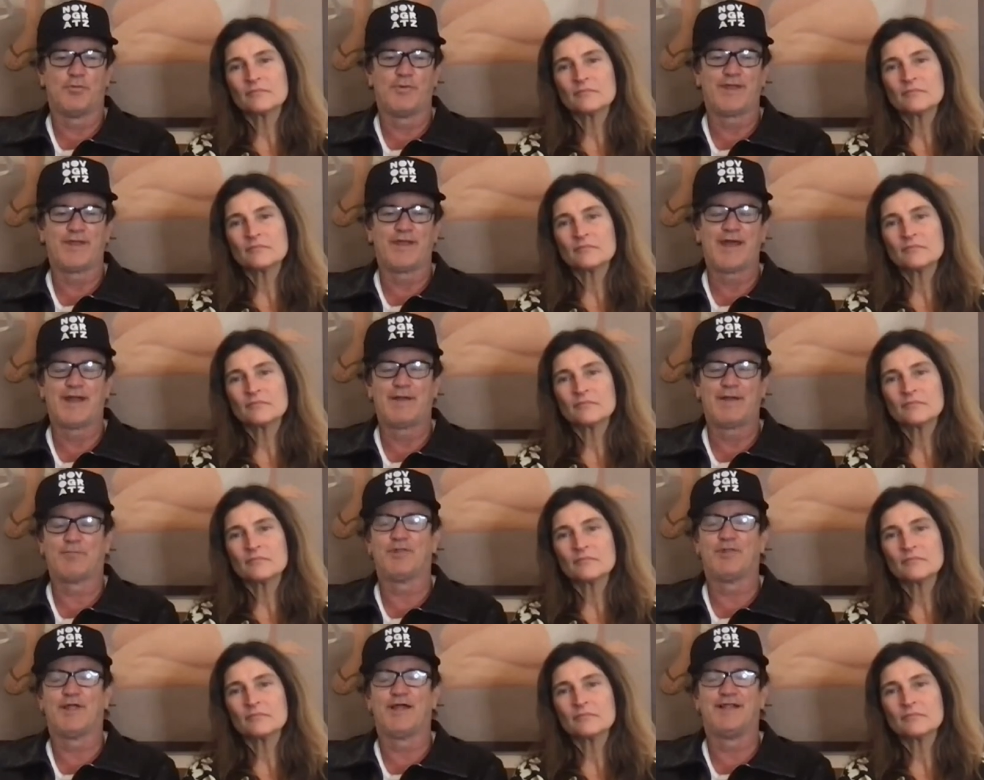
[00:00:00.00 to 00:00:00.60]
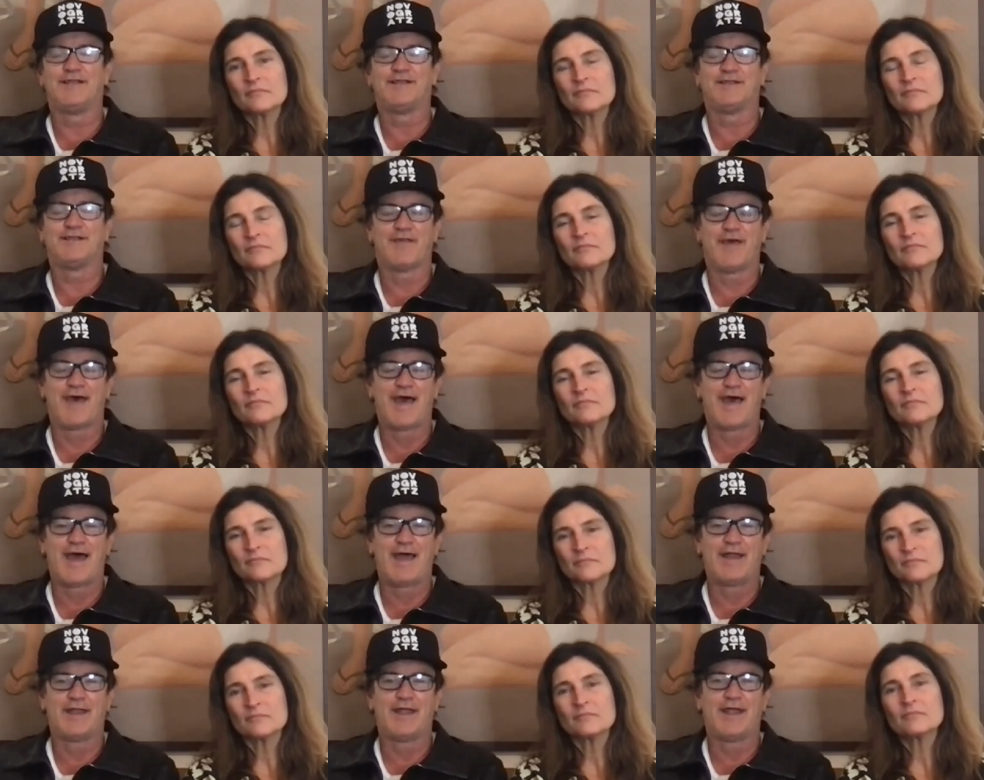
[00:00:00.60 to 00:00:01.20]
Speaker 1: we kind of played to
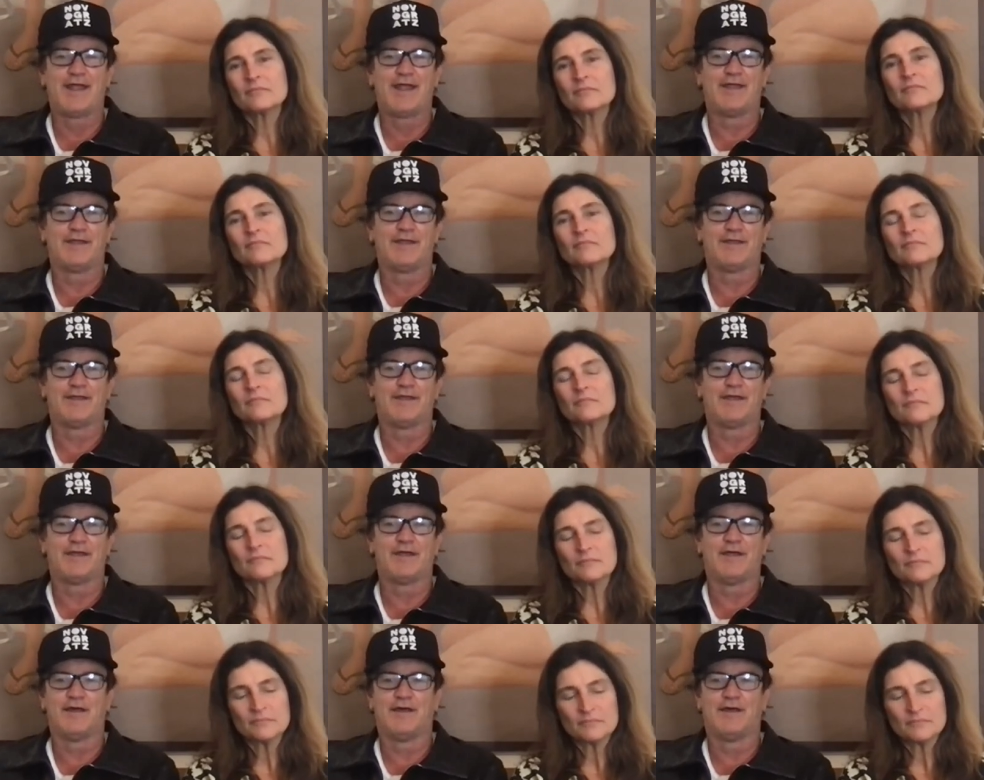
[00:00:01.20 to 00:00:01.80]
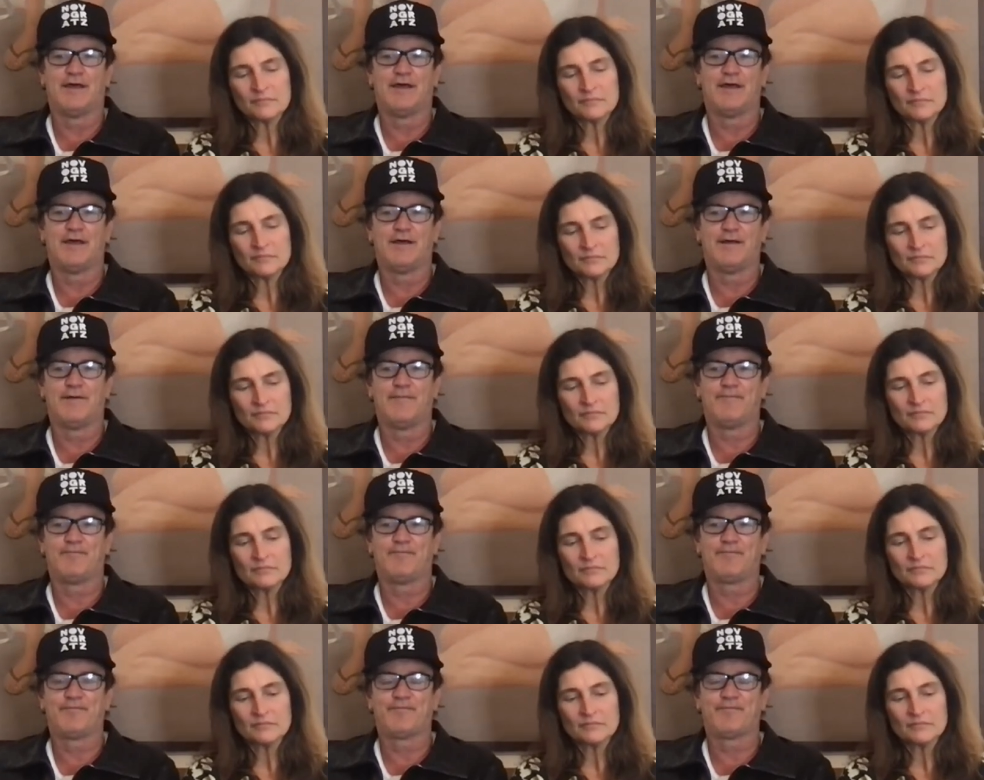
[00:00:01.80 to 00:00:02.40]
that and uh,
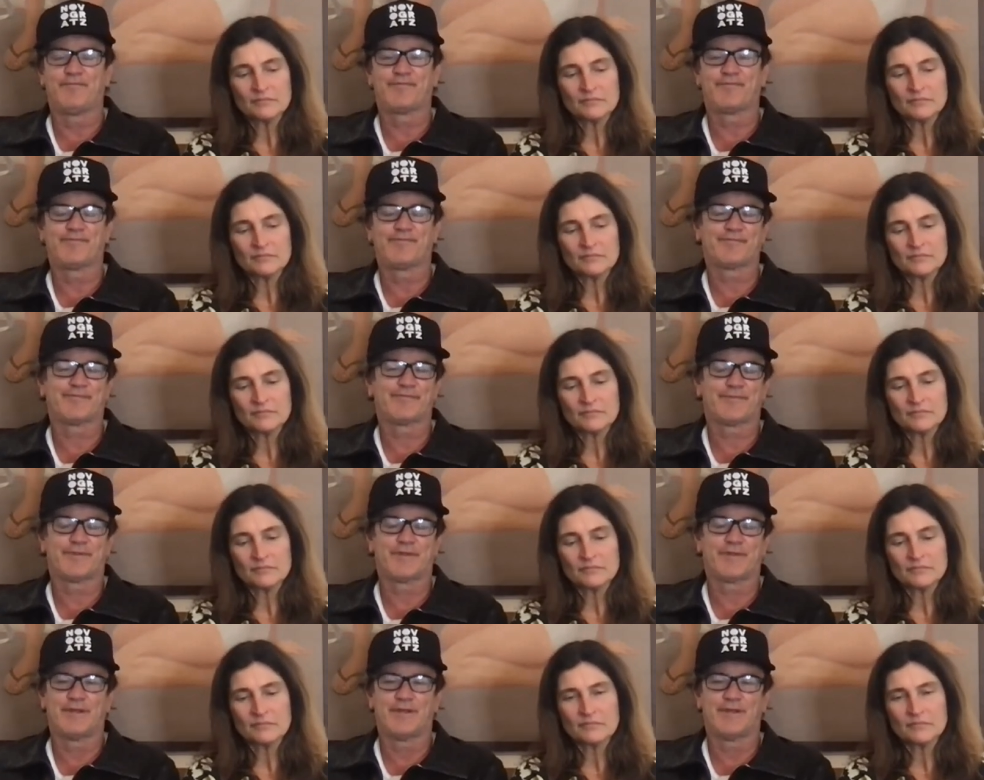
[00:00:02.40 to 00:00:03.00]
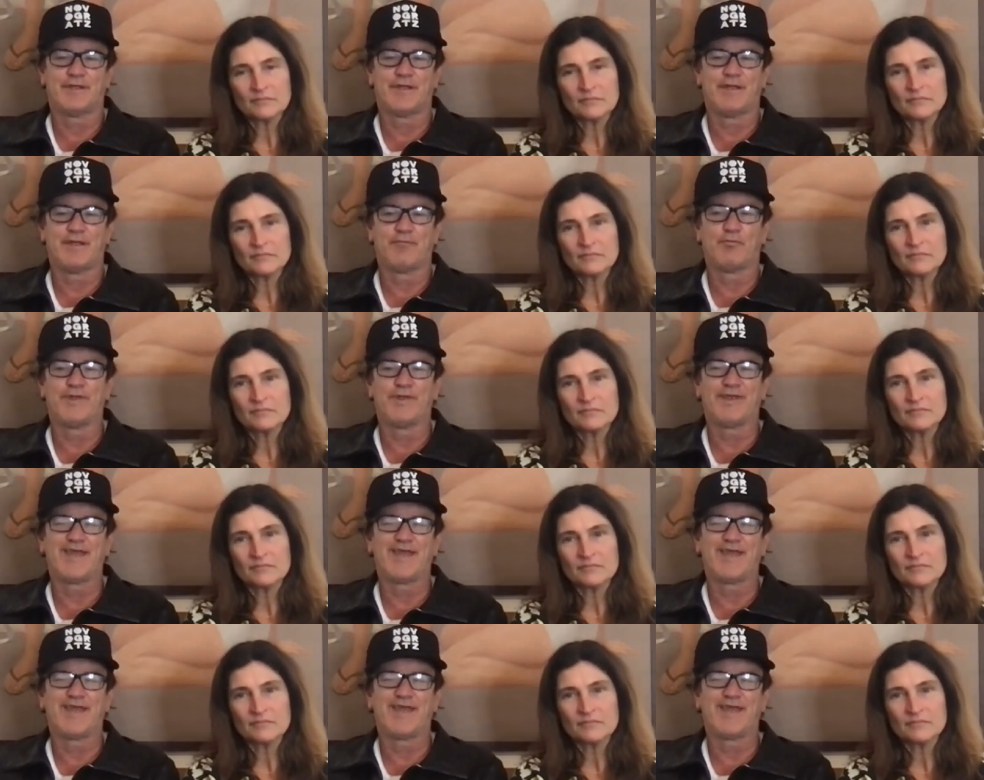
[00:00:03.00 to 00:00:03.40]
and we